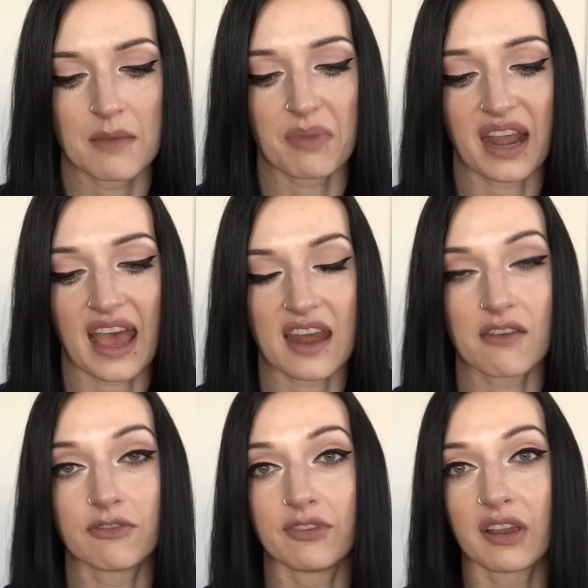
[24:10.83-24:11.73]
but I had
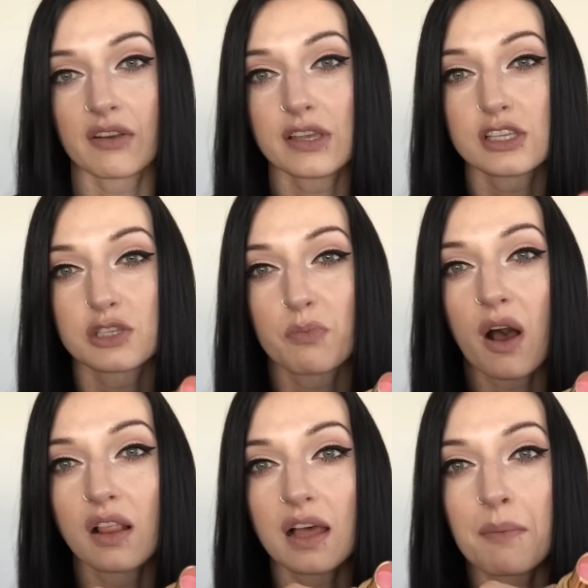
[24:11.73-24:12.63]
a very
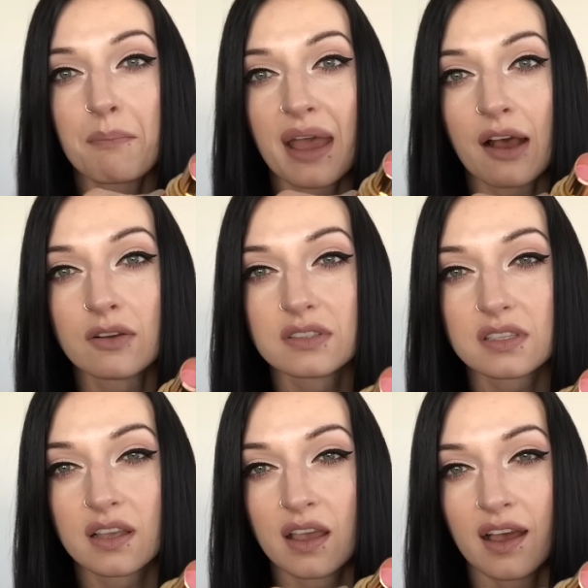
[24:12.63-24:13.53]
small
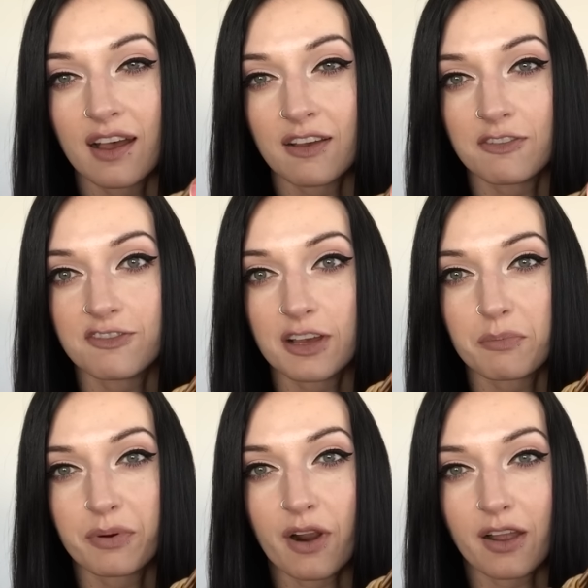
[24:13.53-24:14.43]
amount of
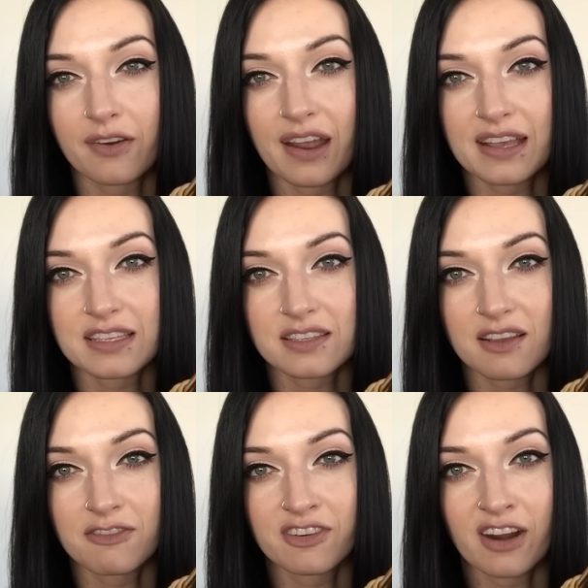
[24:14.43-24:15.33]
progress
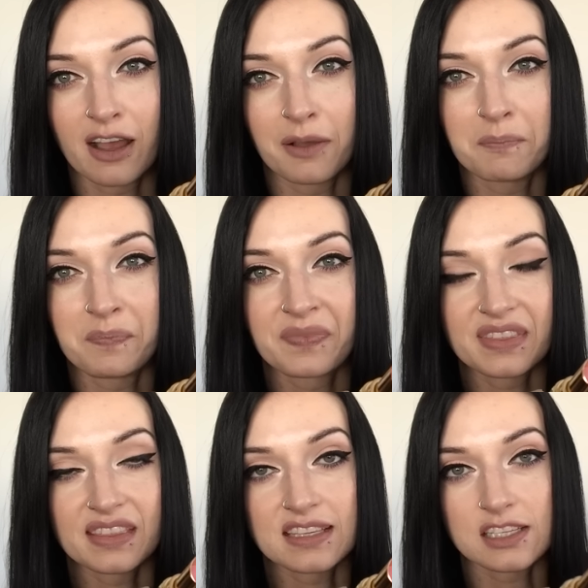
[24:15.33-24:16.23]
from
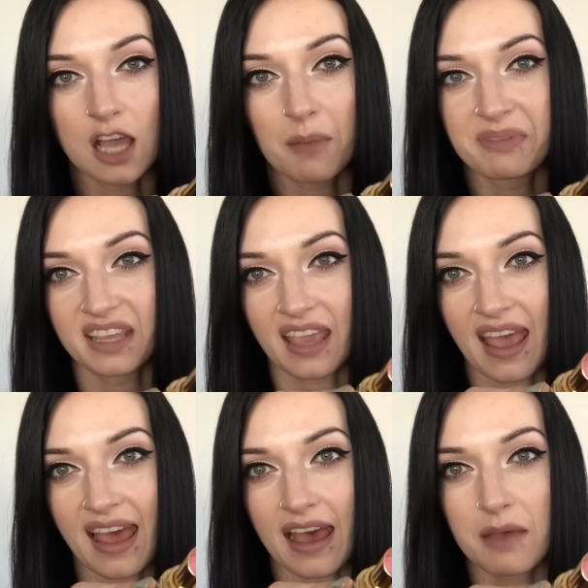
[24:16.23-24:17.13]
the top of the
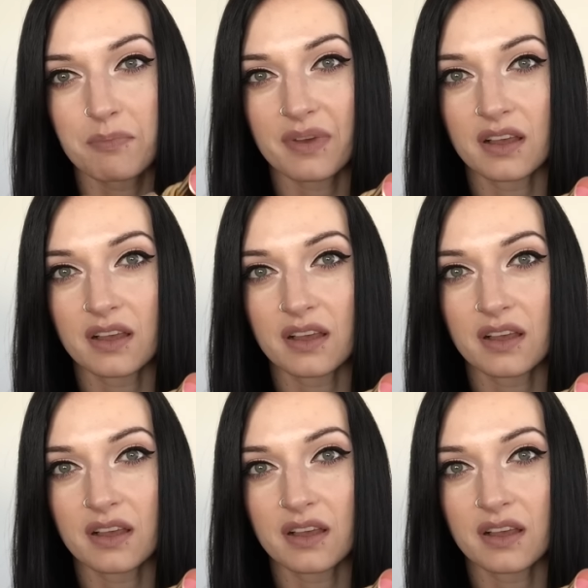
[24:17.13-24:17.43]
cap.